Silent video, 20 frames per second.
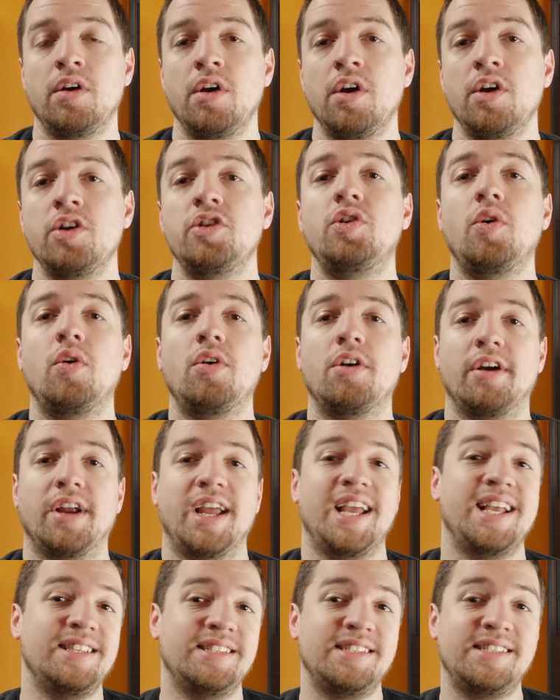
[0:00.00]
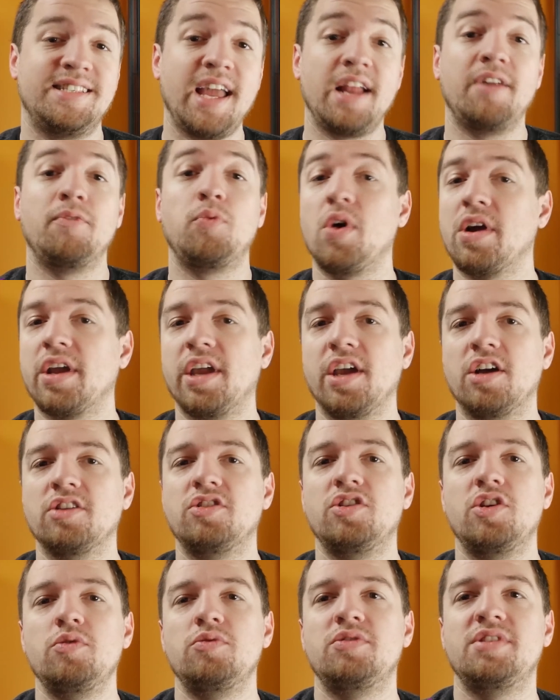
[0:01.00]
Sure. Instead of working on
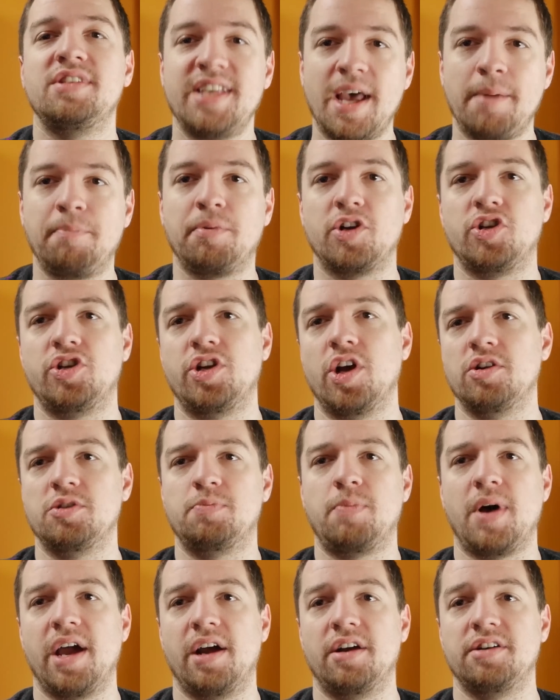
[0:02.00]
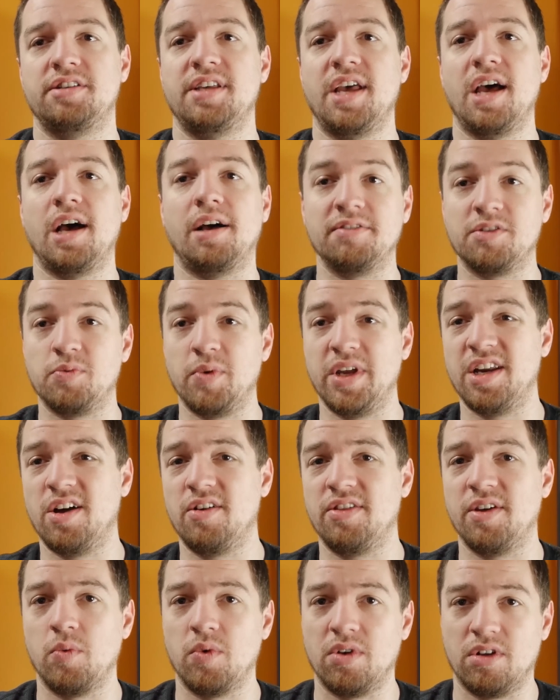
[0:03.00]
two separate shows by ourselves, we know
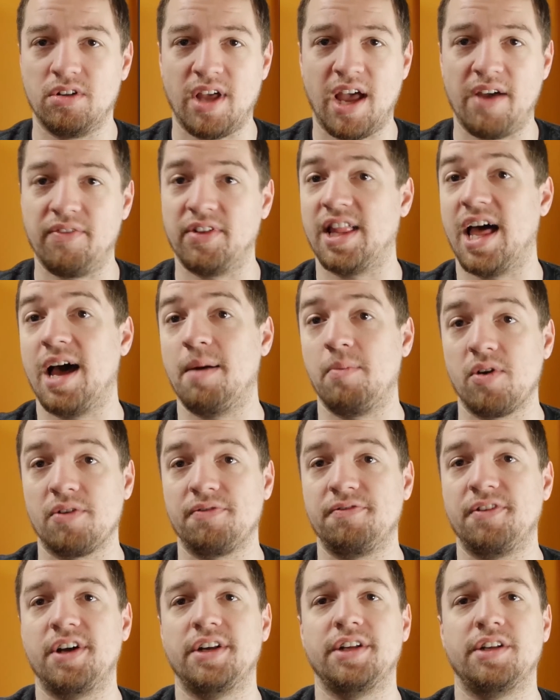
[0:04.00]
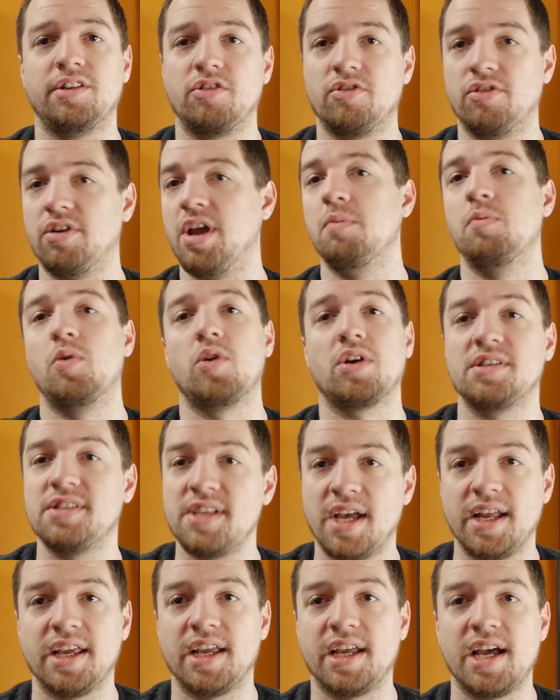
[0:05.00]
that we'll have a lot more fun and create more
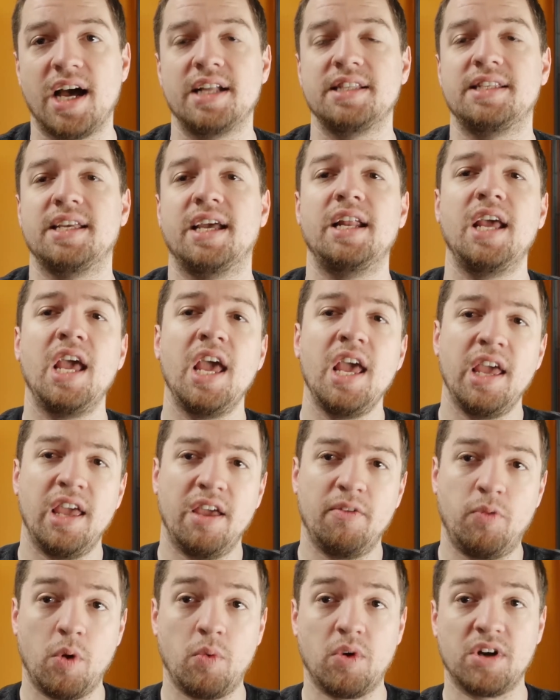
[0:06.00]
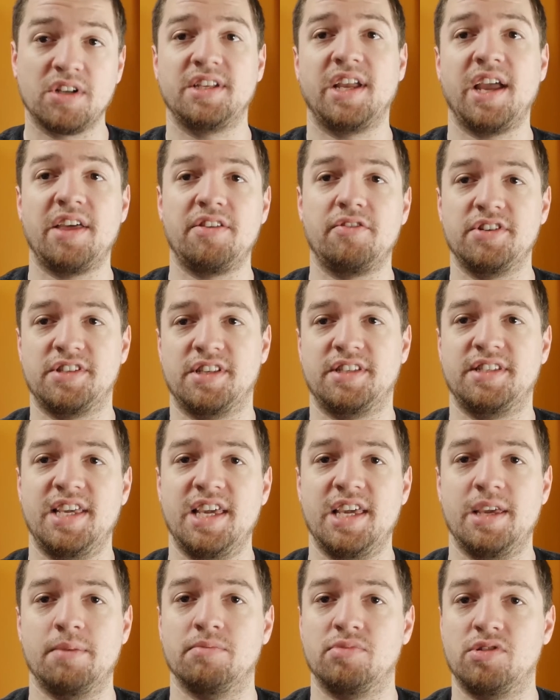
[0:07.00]
exciting content if we work together as a
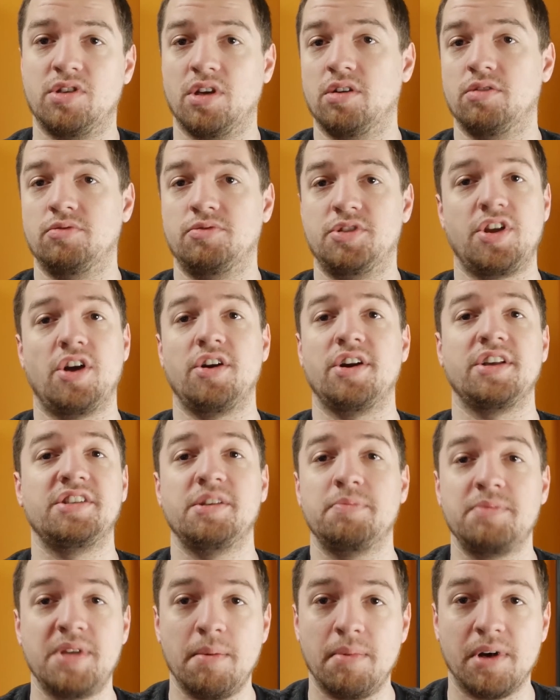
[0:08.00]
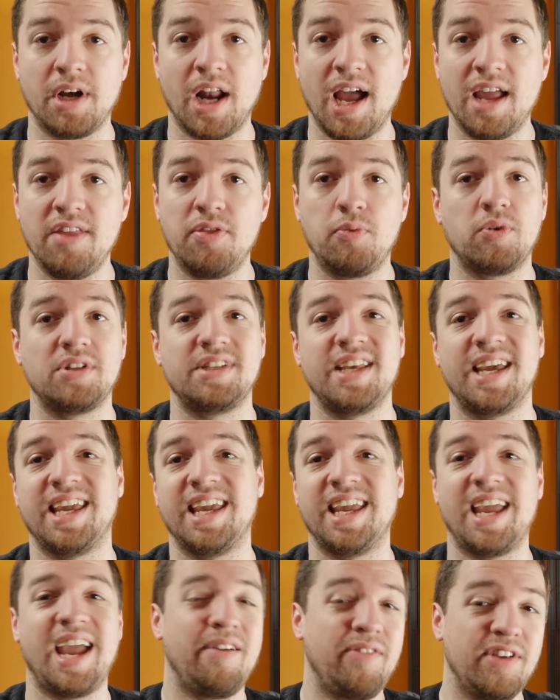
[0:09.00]
team. So starting September 9th, we're
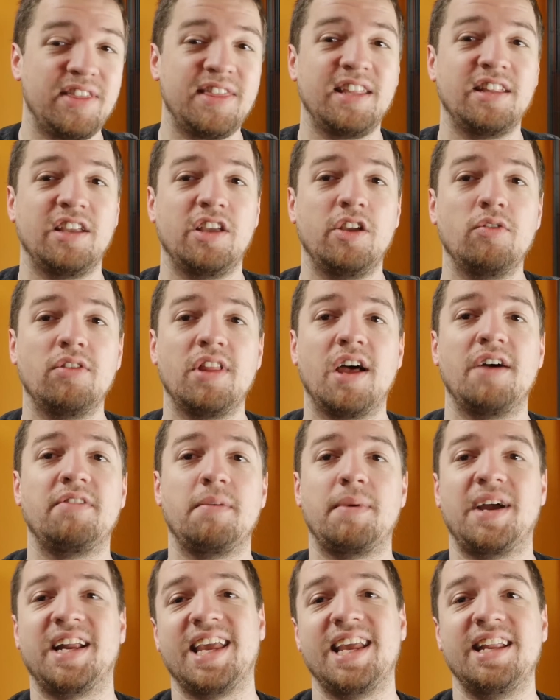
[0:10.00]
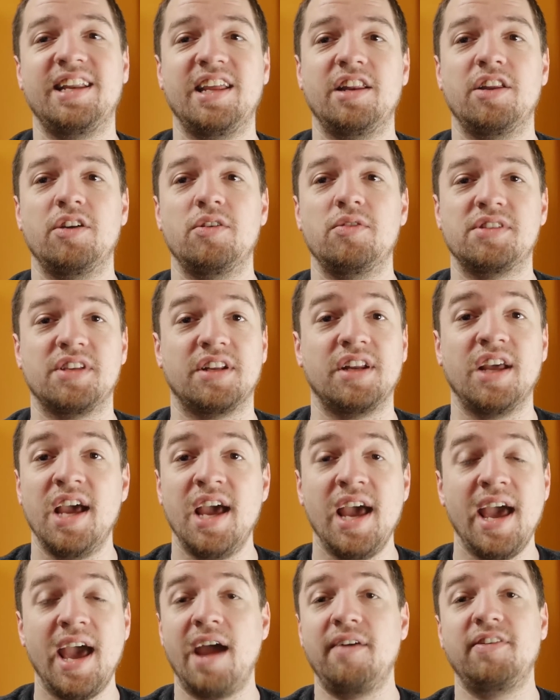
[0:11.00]
taking everything that you loved about Indie News and
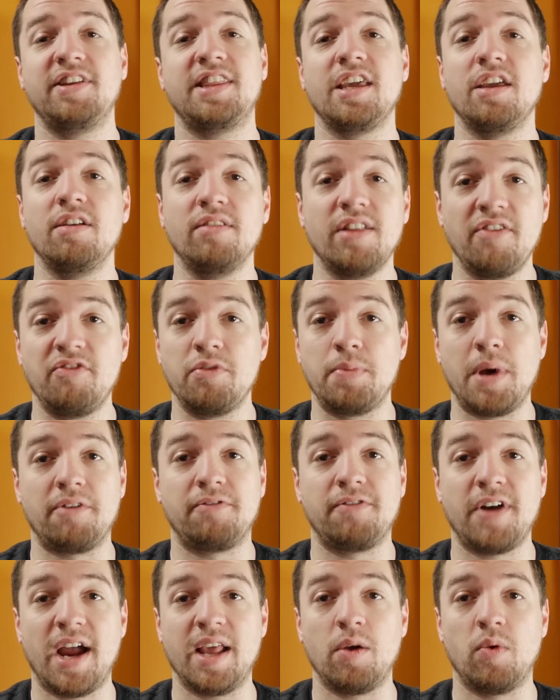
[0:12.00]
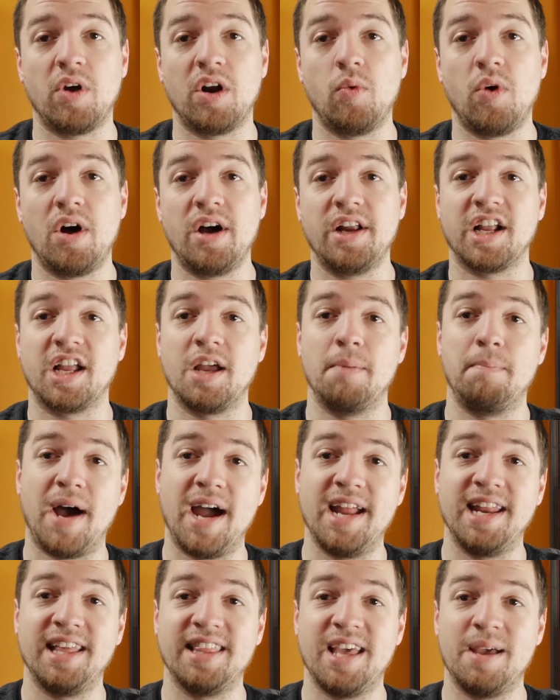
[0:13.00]
everything you love about Friday 101 and
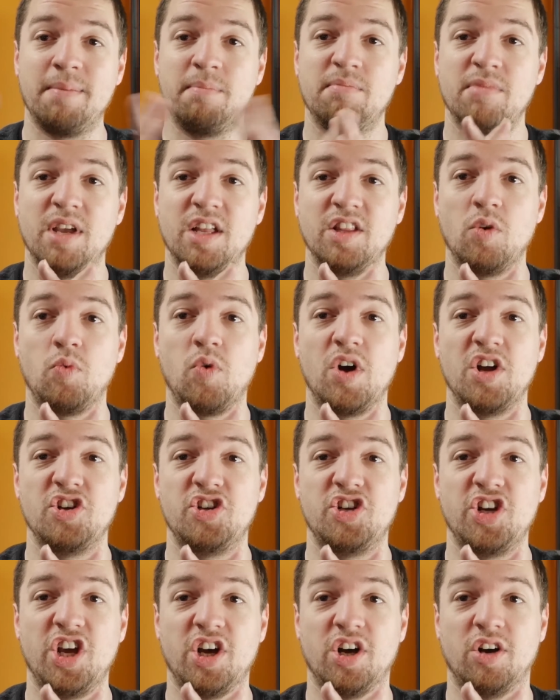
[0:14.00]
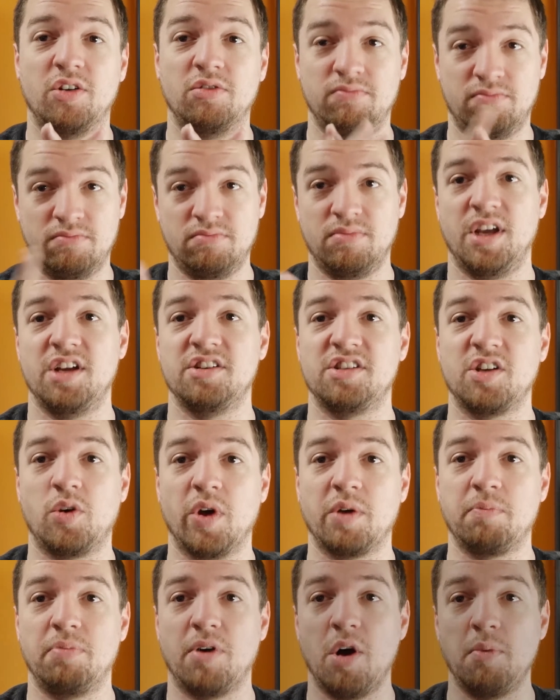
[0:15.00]
combining them into one show. Here's a
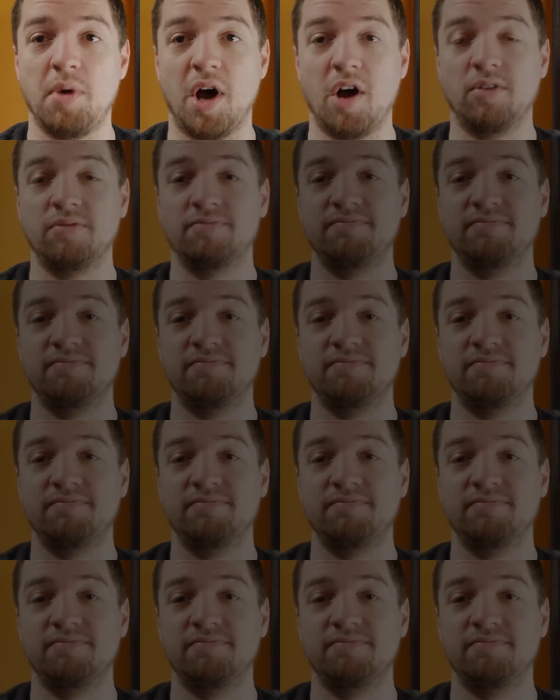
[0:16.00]
quick promo.